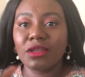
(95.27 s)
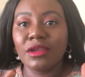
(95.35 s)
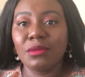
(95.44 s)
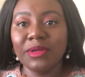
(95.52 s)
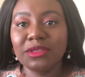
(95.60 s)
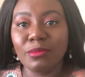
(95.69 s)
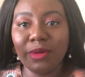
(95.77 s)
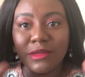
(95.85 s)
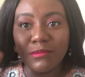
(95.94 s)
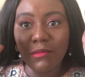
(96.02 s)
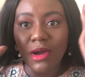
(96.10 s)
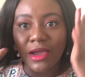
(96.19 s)
little bit
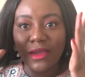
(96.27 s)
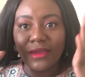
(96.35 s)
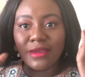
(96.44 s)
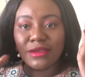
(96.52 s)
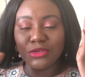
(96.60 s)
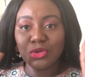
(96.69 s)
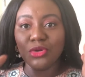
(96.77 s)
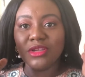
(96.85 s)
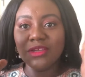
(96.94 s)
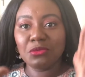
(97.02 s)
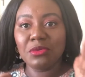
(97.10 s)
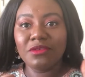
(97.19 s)
about my
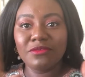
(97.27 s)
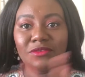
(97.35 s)
journey with